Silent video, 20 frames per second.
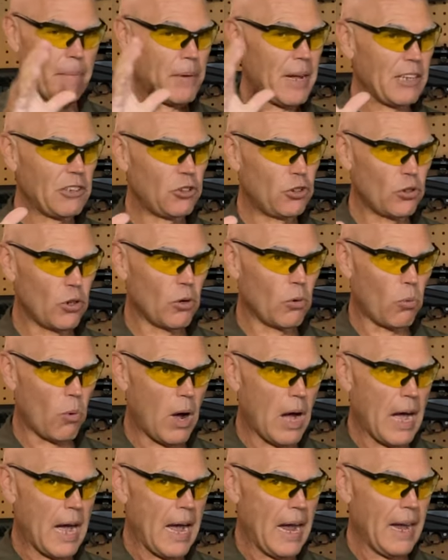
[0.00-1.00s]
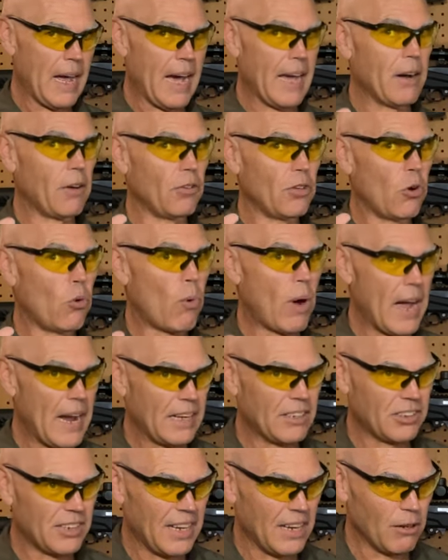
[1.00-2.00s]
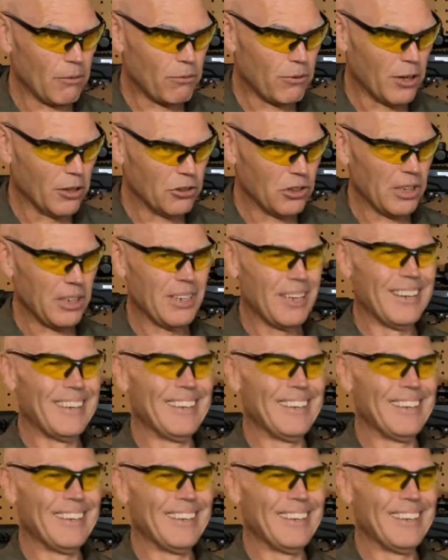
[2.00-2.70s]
I'm not sure why. I don't know why it's getting fuzzy.